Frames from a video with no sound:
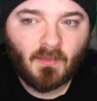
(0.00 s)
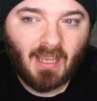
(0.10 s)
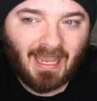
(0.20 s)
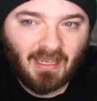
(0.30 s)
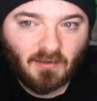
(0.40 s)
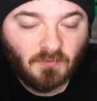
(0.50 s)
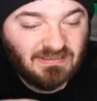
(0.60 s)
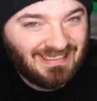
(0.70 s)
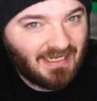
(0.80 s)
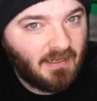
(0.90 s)

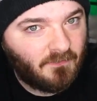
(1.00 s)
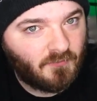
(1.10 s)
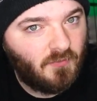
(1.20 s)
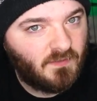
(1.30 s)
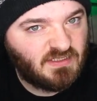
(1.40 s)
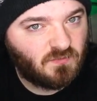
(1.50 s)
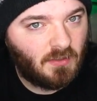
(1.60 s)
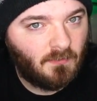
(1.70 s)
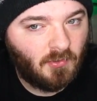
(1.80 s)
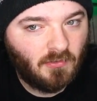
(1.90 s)
And digging through this
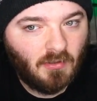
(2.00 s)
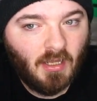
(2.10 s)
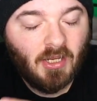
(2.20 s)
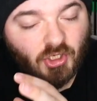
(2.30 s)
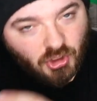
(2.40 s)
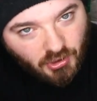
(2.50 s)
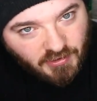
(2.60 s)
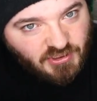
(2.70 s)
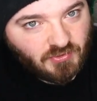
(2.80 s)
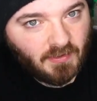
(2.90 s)
rubble
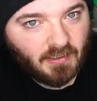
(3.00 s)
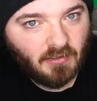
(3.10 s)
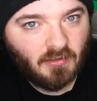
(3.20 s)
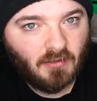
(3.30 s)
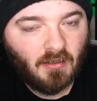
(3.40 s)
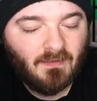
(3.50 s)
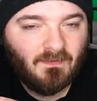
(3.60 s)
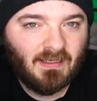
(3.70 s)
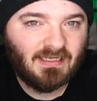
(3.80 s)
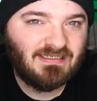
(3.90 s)
could trigger
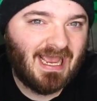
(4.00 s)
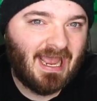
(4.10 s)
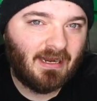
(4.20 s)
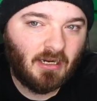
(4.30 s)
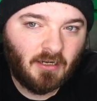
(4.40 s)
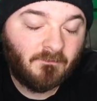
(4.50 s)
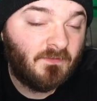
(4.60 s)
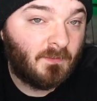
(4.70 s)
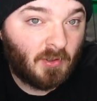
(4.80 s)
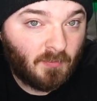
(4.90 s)
the attack
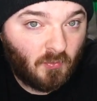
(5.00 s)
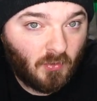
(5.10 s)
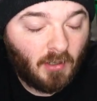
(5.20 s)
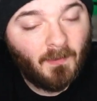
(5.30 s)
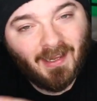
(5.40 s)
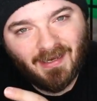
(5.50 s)
of the purple worm.